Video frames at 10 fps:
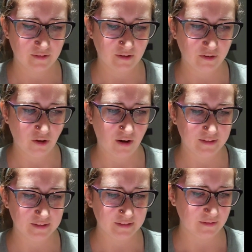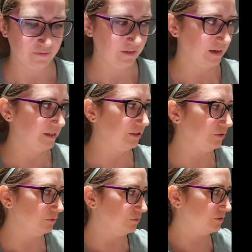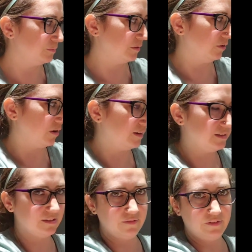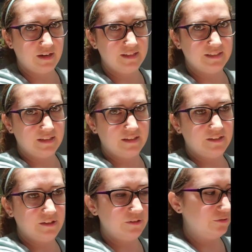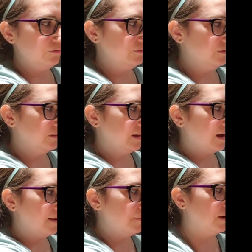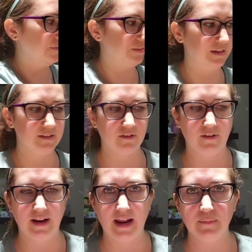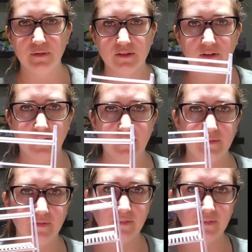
a lot of stuff that I used, but a lot of stuff that I didn't use. Like I bought this on Amazon